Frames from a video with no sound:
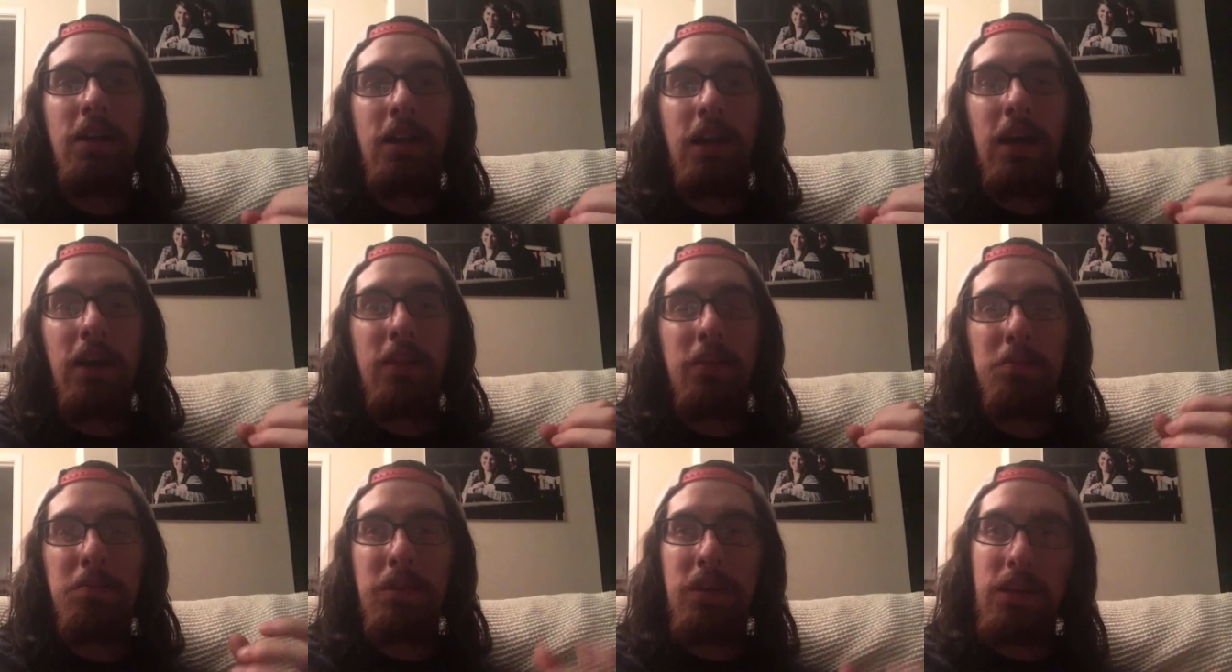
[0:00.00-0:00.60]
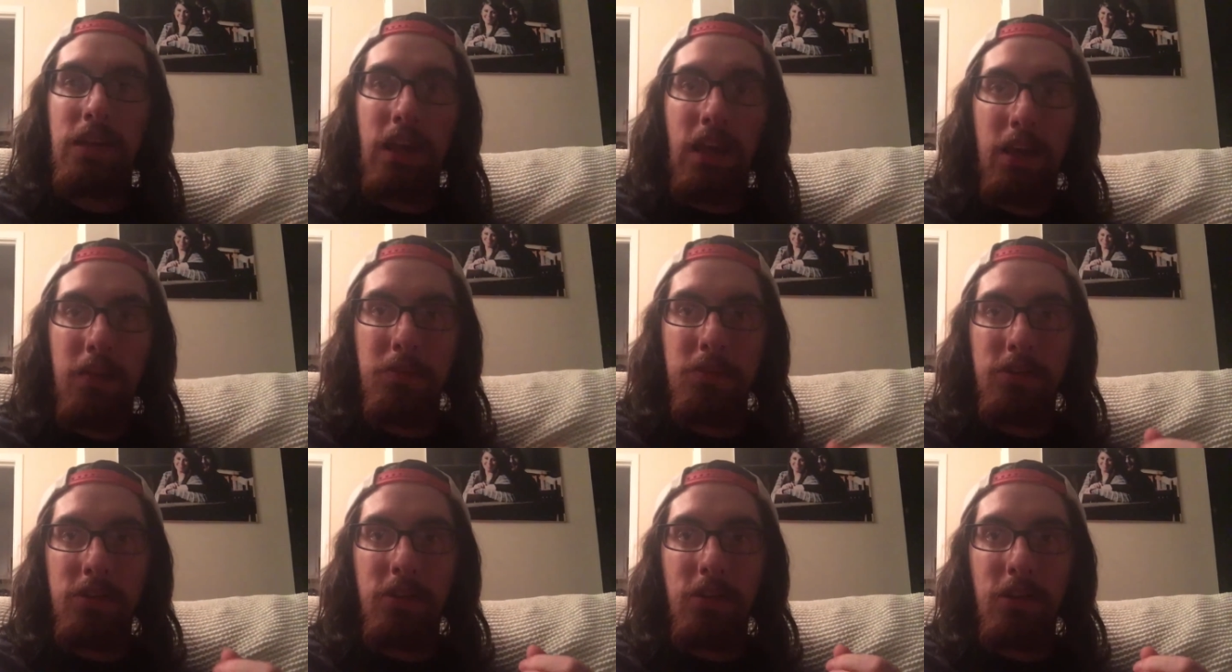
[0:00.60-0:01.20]
how the mid
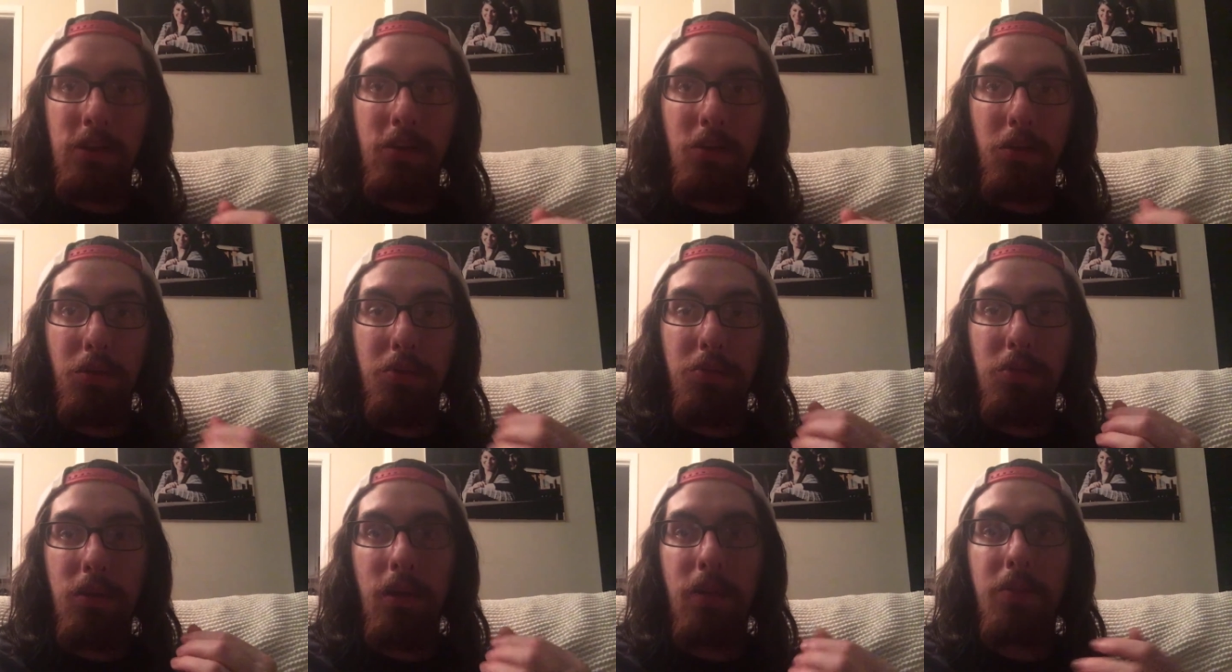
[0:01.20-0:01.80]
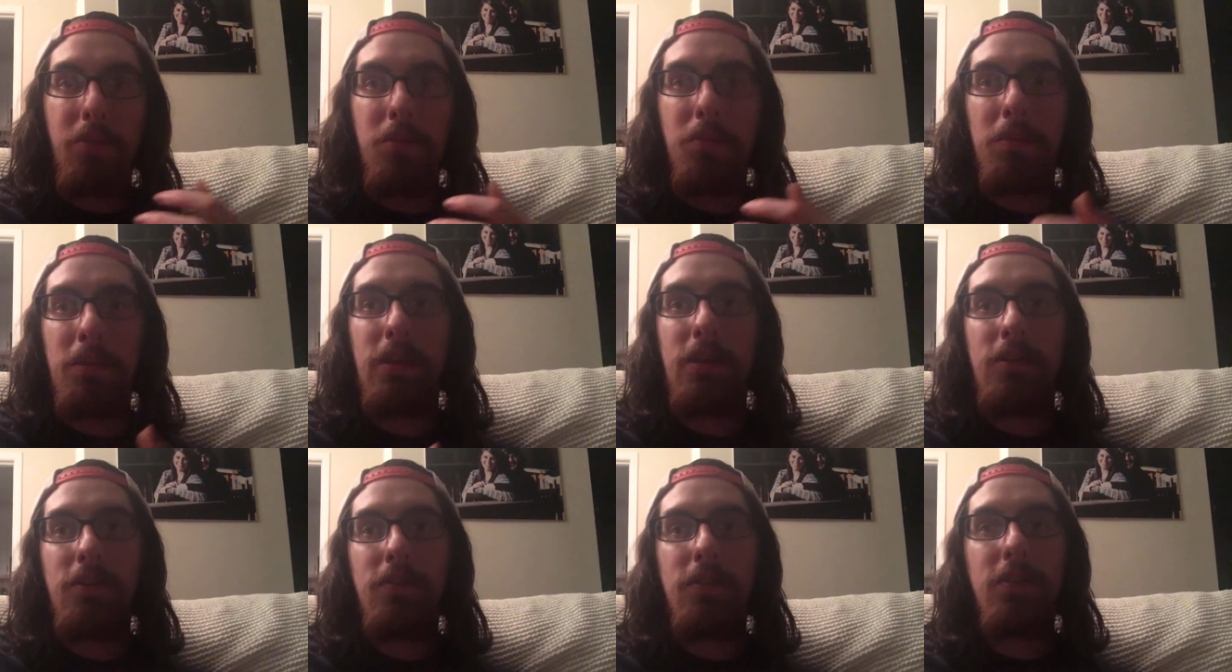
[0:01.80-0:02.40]
game is going to go throughout the
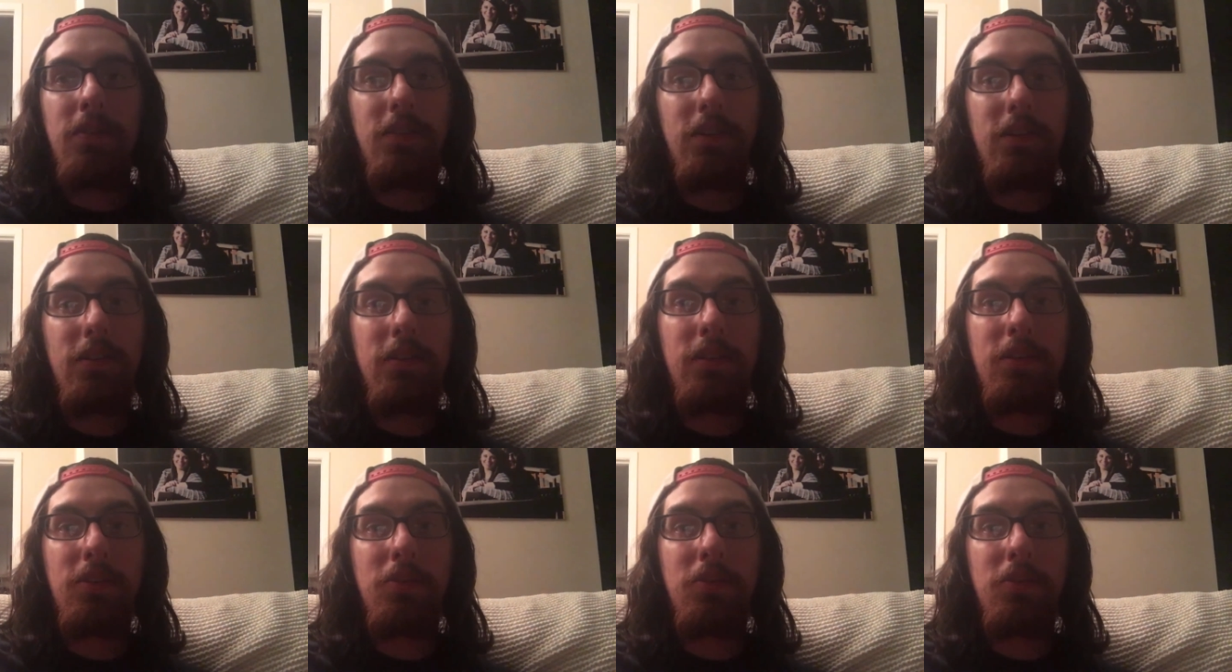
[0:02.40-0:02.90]
remainder of the season,